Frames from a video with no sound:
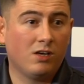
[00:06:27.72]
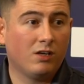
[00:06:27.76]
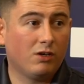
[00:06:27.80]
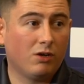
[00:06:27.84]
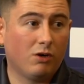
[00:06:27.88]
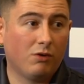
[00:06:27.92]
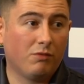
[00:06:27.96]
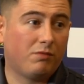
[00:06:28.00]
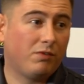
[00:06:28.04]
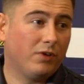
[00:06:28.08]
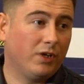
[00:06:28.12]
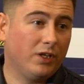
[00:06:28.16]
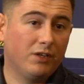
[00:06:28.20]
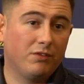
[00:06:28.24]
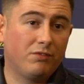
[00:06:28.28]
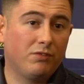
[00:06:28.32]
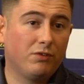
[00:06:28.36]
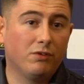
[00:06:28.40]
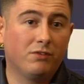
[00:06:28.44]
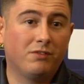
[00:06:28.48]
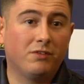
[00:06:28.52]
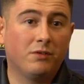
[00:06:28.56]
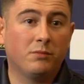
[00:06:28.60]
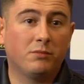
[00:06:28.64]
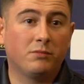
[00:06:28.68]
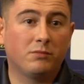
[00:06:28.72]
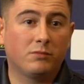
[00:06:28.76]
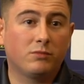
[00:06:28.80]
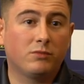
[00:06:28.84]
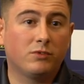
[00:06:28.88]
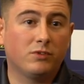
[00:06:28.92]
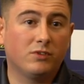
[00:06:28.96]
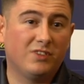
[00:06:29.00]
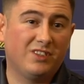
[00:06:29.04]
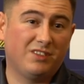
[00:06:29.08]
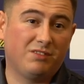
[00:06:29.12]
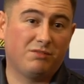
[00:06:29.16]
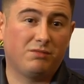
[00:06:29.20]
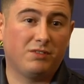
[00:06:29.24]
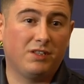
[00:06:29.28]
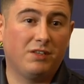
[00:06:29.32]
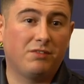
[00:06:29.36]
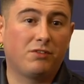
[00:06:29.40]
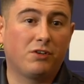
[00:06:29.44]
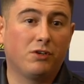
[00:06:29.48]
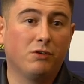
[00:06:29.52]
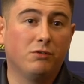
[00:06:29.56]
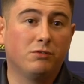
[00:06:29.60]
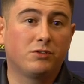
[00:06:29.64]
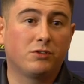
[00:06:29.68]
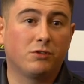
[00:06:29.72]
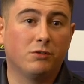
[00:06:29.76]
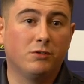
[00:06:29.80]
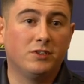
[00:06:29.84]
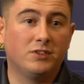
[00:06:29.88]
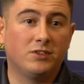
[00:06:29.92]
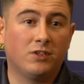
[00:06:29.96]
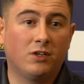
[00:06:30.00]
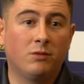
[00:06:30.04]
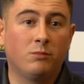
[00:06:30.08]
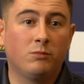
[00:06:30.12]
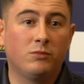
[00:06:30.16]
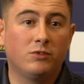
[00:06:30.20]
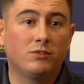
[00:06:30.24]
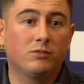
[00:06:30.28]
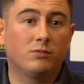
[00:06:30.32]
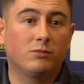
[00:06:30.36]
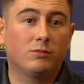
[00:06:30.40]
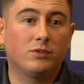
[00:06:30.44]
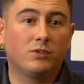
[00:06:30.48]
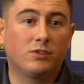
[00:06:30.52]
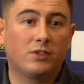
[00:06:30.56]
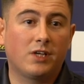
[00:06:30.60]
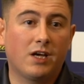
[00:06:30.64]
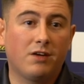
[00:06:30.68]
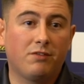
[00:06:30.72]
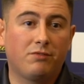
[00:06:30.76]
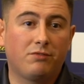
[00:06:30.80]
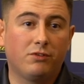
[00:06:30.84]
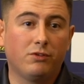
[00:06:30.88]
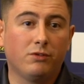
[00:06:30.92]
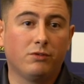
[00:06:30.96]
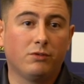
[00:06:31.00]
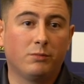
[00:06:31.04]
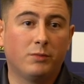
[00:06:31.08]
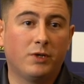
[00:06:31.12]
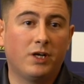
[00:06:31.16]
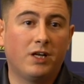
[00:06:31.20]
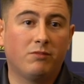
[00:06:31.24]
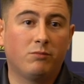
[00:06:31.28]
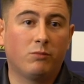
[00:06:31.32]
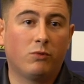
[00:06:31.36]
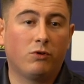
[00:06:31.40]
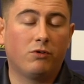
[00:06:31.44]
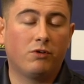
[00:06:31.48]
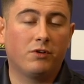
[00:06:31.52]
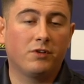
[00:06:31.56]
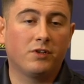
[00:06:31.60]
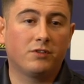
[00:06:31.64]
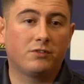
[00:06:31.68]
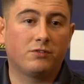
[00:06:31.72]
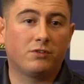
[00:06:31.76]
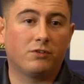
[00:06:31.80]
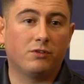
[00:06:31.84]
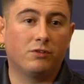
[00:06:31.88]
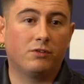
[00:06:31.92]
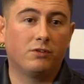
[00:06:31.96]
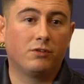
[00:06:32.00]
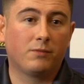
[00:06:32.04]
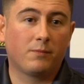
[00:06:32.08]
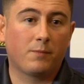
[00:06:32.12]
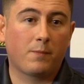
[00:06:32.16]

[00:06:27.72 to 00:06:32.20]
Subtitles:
hopefully a few of them, if Q School is on, we'll get through and we'll have more on the tour.